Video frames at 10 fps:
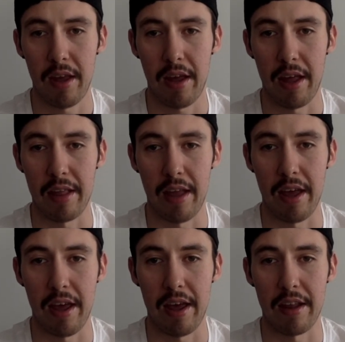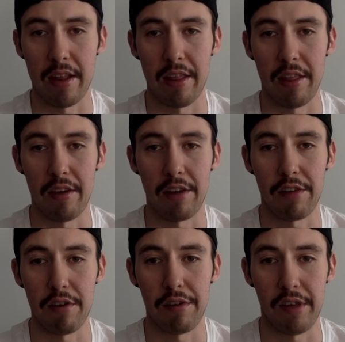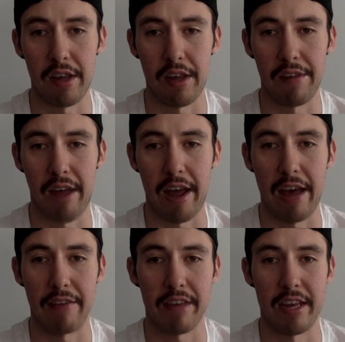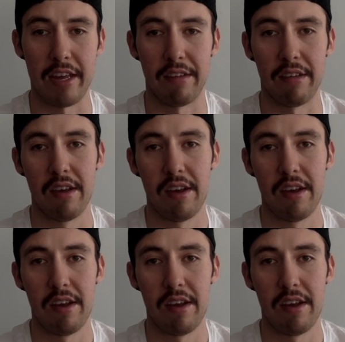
And then the third excuse is I have kids.